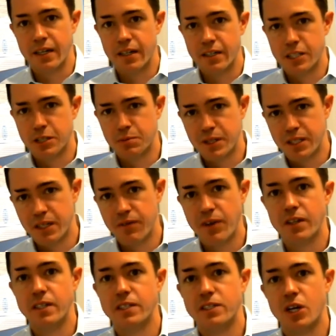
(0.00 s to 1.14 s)
can
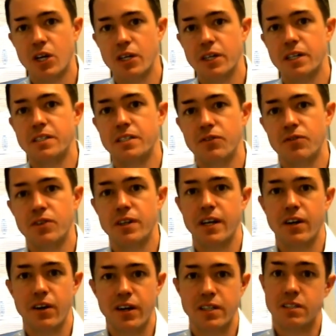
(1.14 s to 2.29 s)
specifically target different
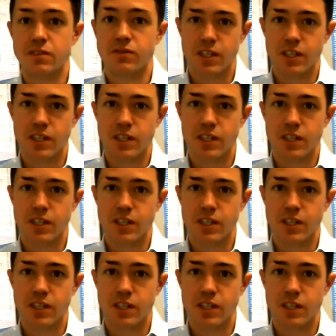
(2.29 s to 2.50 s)
areas of